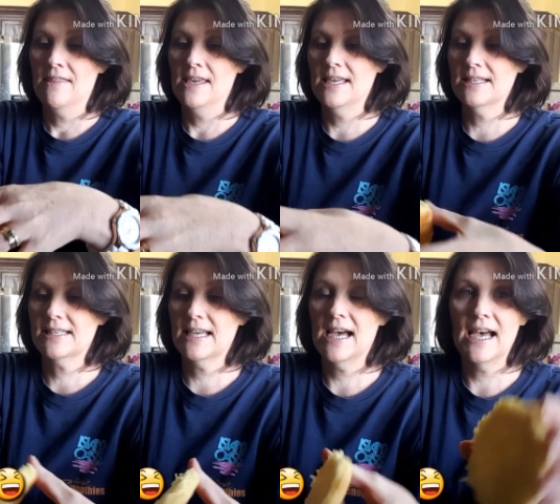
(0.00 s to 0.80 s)
The
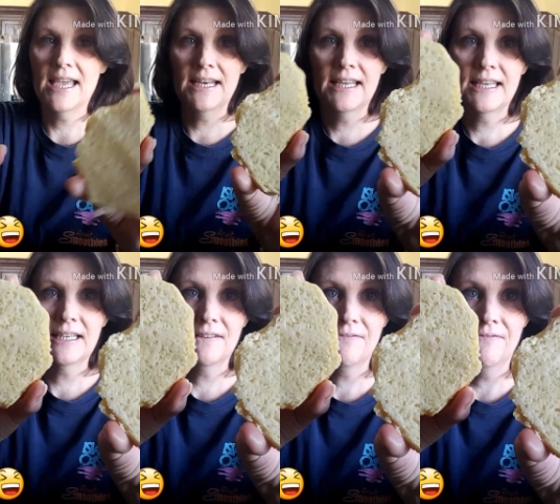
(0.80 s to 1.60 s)
inside,
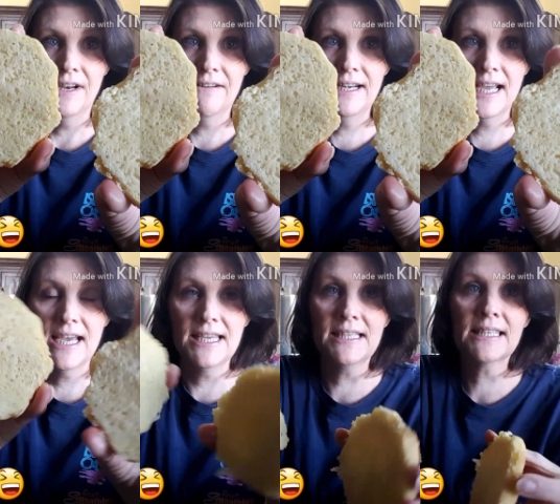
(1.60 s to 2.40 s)
very
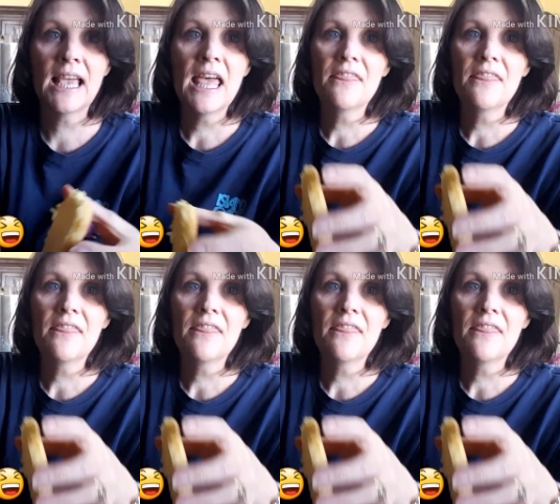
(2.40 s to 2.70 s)
nice.